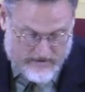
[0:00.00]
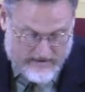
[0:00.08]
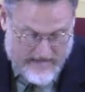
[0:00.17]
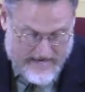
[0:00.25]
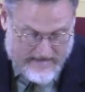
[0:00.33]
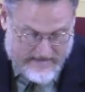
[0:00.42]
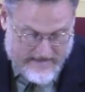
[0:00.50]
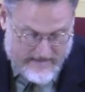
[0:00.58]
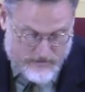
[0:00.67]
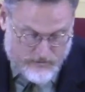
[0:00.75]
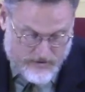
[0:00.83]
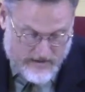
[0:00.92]
light
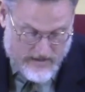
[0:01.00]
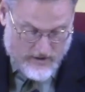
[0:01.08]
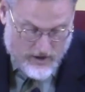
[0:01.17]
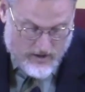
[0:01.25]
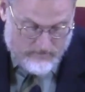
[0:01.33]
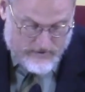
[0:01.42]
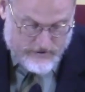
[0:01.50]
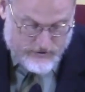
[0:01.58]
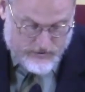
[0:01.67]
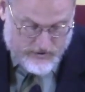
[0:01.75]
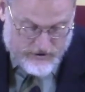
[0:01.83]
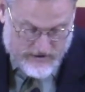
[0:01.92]
as with a garment,
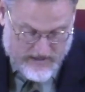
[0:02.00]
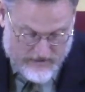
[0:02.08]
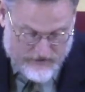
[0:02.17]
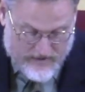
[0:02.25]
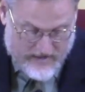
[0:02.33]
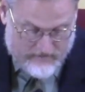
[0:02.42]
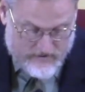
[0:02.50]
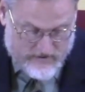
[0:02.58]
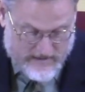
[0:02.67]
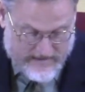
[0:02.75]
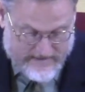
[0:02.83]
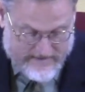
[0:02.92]
stretching out the
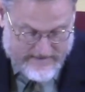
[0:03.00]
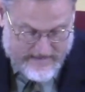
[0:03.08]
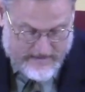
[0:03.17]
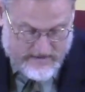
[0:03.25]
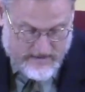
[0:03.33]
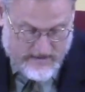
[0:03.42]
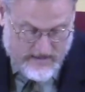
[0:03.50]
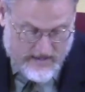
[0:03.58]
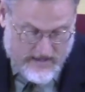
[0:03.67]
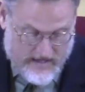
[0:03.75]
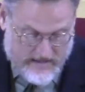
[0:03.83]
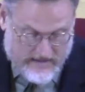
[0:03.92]
heavens like a tent.
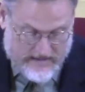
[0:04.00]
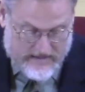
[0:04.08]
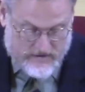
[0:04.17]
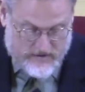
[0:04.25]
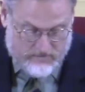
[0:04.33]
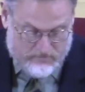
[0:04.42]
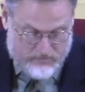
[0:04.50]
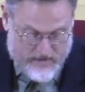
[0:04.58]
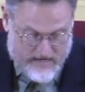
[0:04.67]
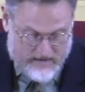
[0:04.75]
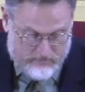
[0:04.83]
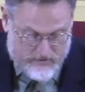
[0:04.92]
He lays the
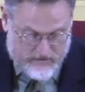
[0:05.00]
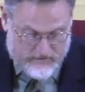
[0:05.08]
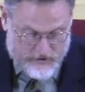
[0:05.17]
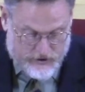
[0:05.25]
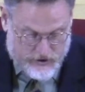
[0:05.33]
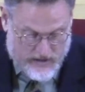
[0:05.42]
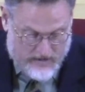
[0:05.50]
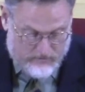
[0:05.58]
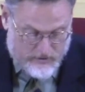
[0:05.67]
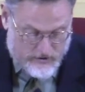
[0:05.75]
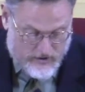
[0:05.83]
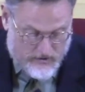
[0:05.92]
beams of his
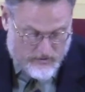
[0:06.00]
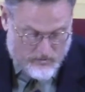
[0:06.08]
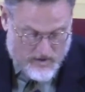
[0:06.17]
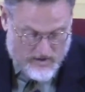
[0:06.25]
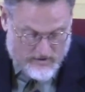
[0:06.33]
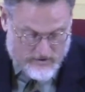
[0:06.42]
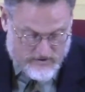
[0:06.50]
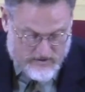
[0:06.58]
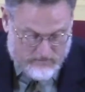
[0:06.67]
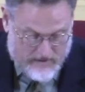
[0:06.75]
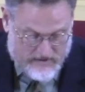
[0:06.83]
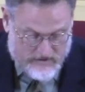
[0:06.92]
chambers on the waters.
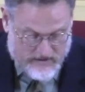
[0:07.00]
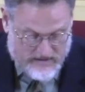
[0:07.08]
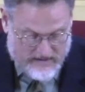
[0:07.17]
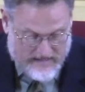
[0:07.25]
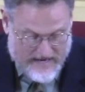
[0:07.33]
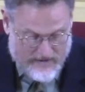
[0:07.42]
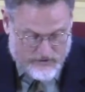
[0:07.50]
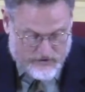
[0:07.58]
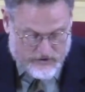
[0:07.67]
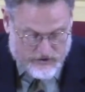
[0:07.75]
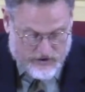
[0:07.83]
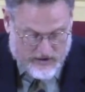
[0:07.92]
He makes the clouds
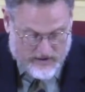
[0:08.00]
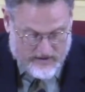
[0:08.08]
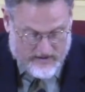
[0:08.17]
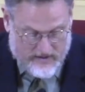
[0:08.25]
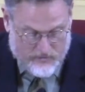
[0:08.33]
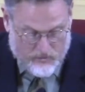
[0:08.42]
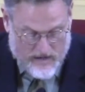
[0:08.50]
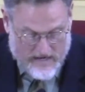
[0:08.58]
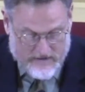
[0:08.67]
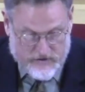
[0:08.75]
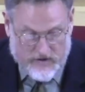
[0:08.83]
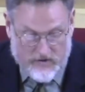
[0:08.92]
his chariot. He
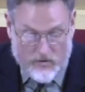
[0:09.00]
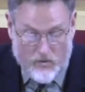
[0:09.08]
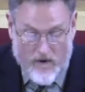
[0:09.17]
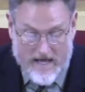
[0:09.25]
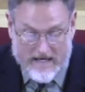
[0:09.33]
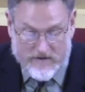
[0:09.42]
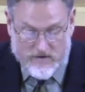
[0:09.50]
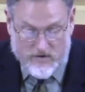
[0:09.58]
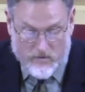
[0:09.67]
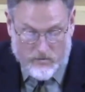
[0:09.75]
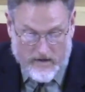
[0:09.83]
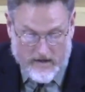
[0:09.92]
rides on the wings of
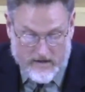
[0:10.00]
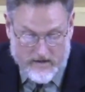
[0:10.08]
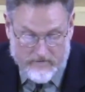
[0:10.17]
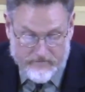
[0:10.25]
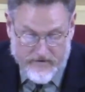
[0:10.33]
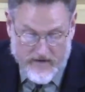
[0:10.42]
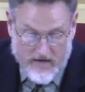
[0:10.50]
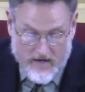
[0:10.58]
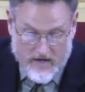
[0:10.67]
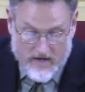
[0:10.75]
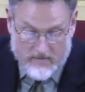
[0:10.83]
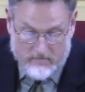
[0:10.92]
the wind.
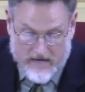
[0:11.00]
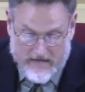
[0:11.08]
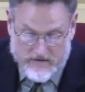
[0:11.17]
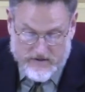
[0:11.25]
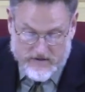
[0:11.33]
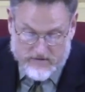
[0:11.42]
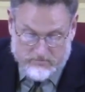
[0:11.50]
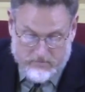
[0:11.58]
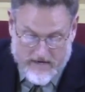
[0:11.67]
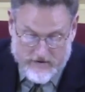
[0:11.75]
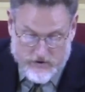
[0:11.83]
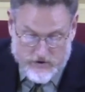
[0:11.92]
He makes his
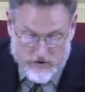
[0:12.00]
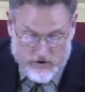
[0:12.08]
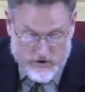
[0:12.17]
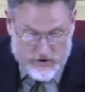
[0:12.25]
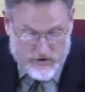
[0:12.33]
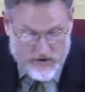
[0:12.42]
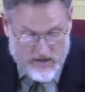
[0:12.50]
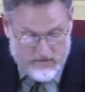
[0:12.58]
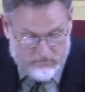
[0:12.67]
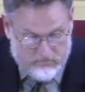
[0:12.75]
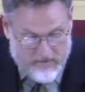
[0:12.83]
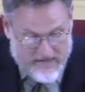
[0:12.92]
messengers
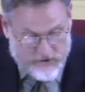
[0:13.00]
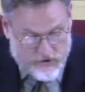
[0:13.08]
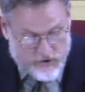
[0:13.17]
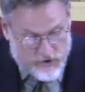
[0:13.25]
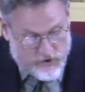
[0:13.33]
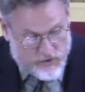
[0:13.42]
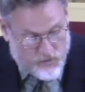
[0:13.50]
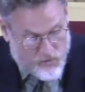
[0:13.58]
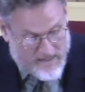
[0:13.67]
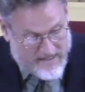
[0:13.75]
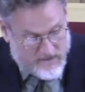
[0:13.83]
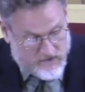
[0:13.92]
messengers
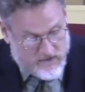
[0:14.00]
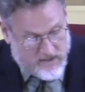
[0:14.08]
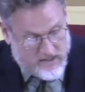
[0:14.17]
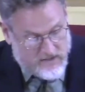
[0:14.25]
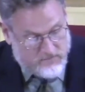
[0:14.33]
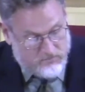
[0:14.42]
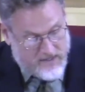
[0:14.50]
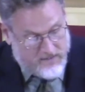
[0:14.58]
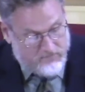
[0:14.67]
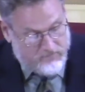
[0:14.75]
winds. His me-